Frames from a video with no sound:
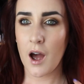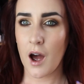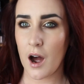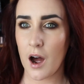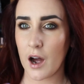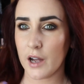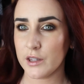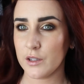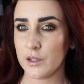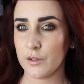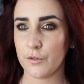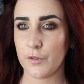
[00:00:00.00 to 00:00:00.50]

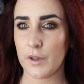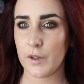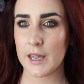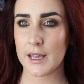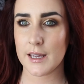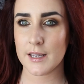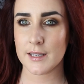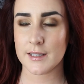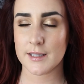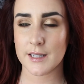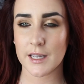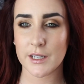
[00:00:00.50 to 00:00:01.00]
On the
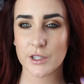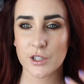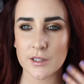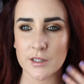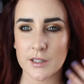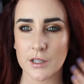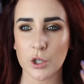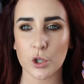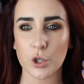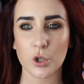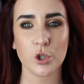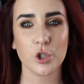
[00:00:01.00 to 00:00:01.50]
face, it
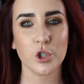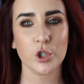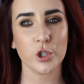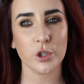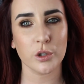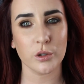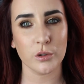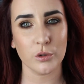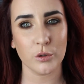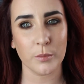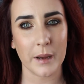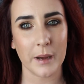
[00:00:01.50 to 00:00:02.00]
doesn't look
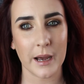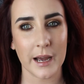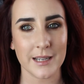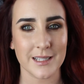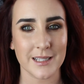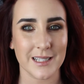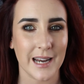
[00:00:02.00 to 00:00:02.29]
too bad.